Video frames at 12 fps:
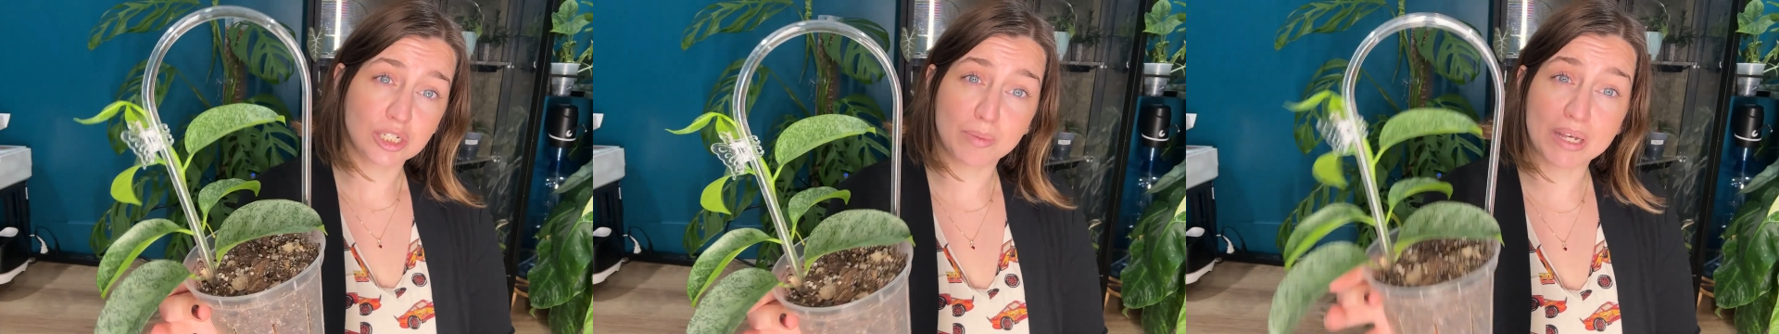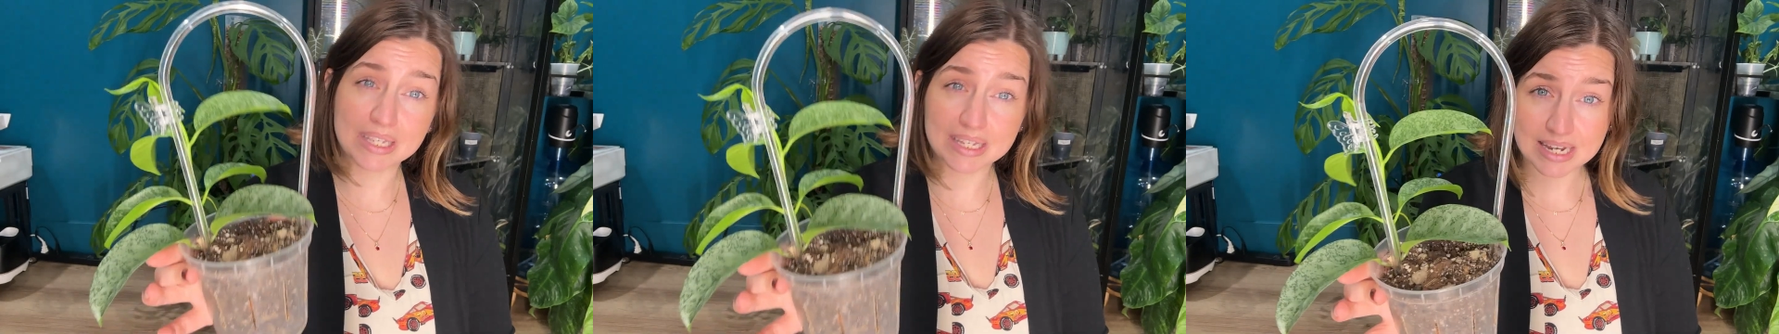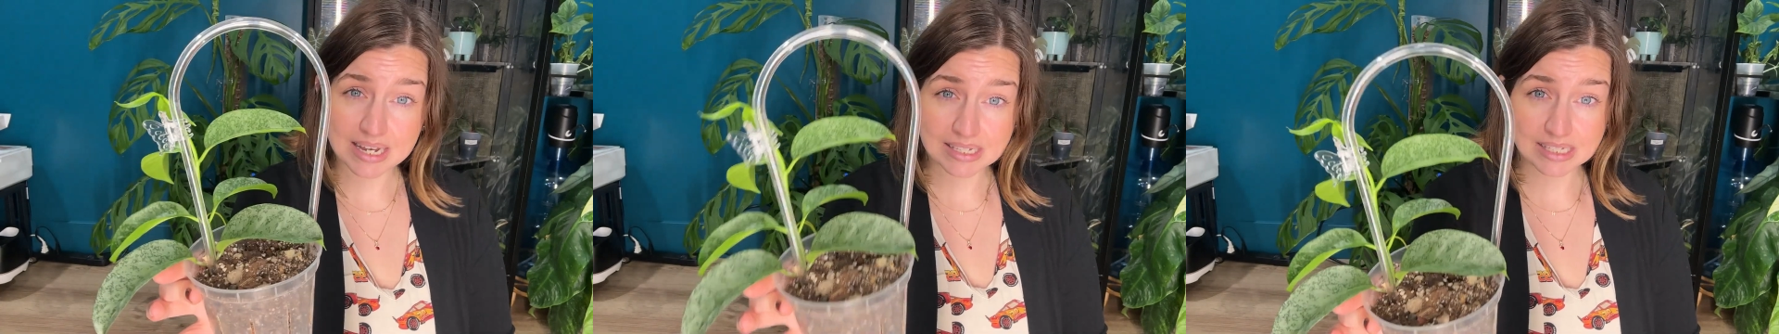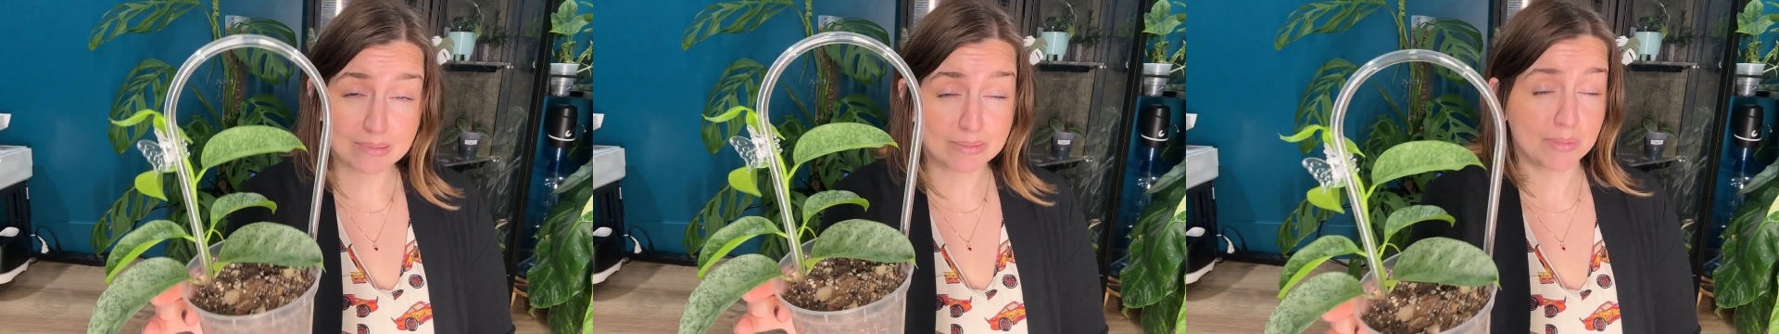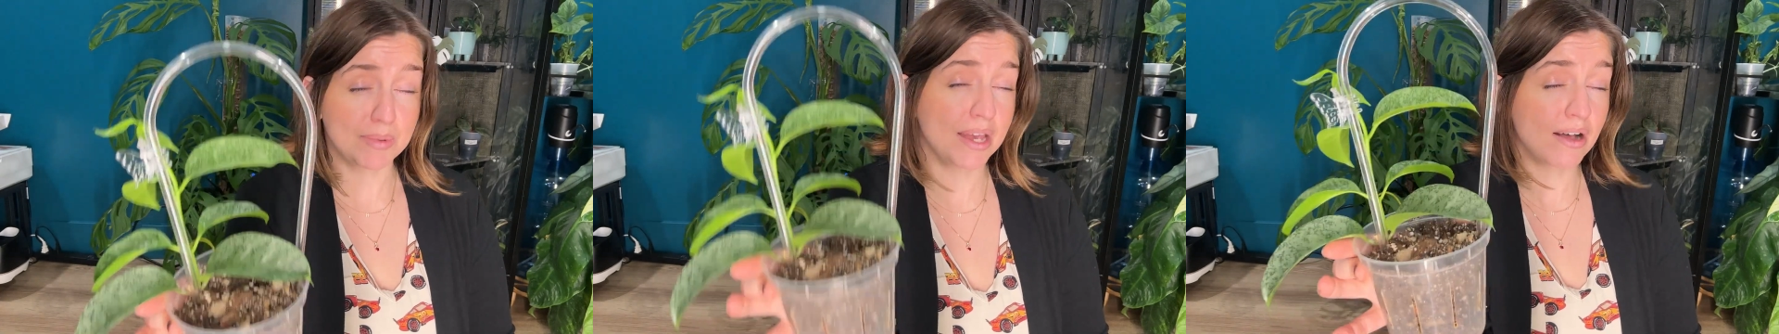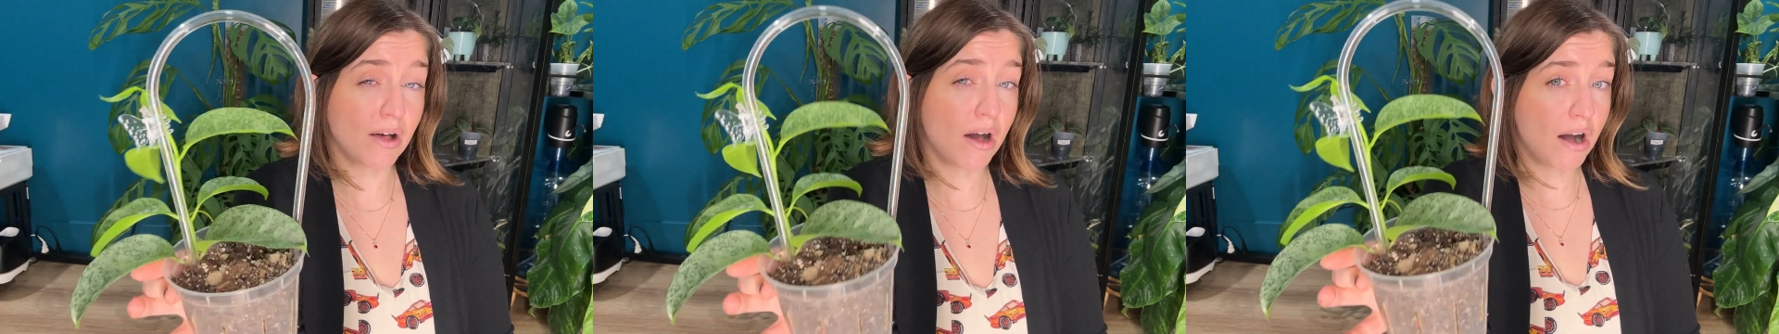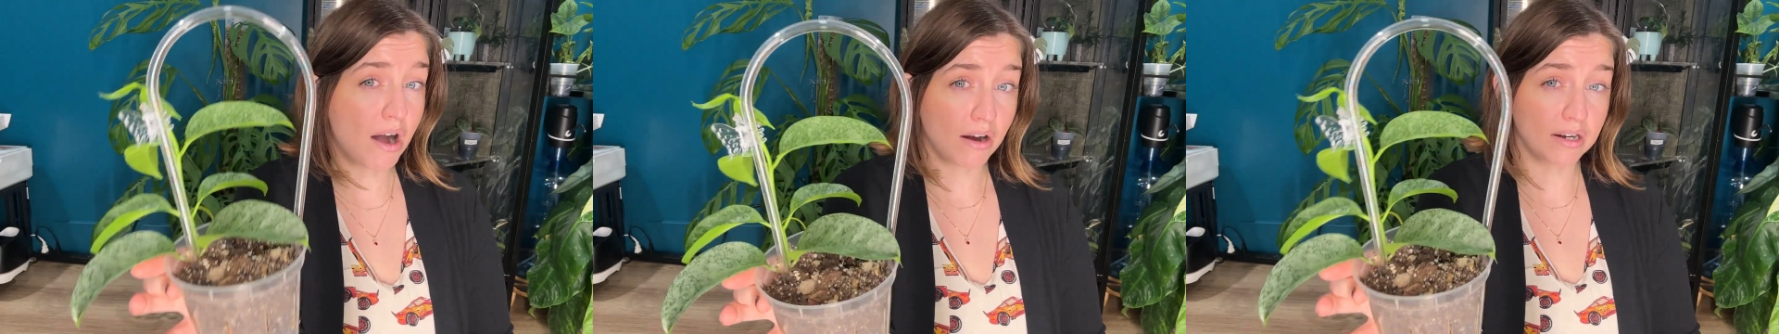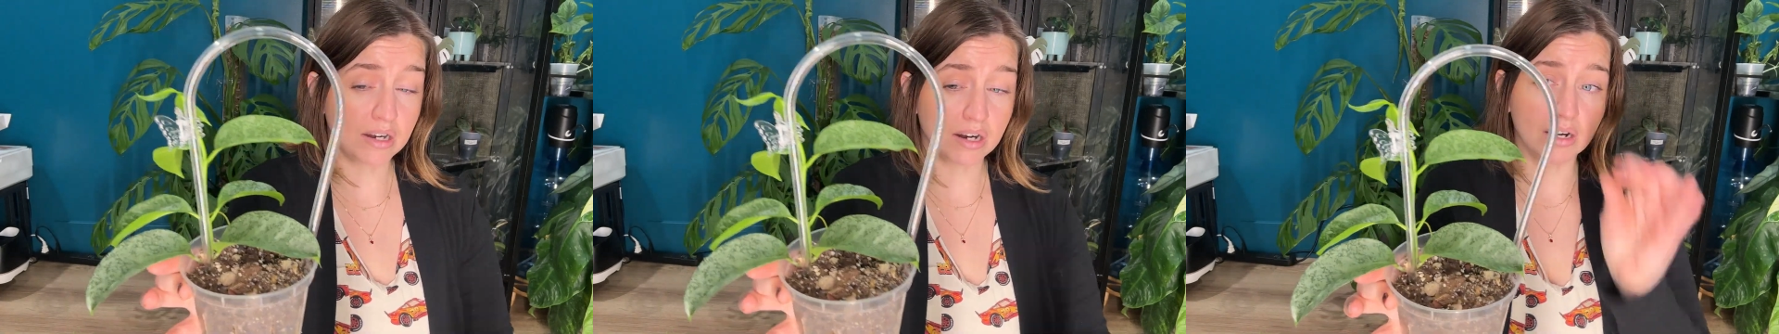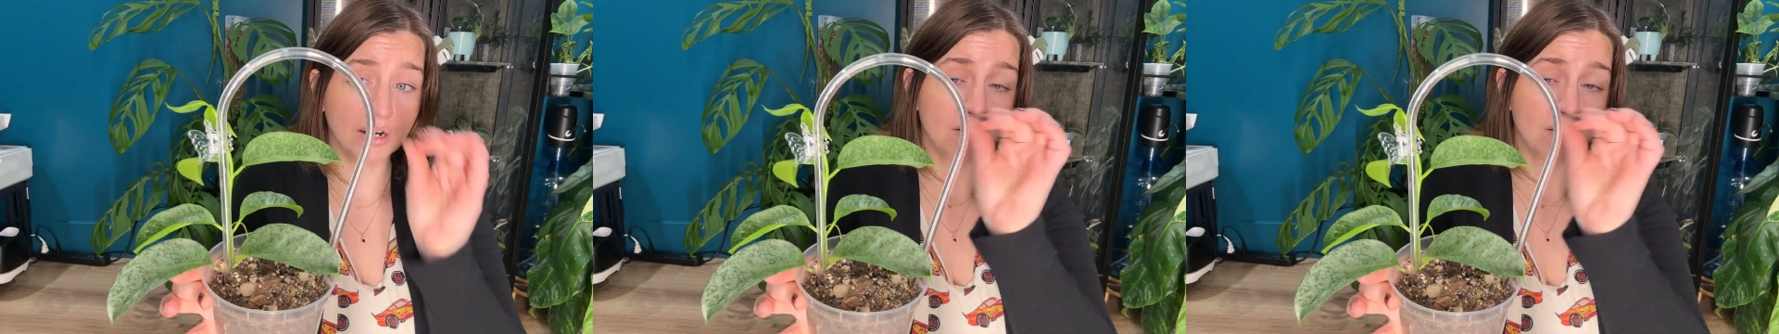because it does seem to be a lot hardier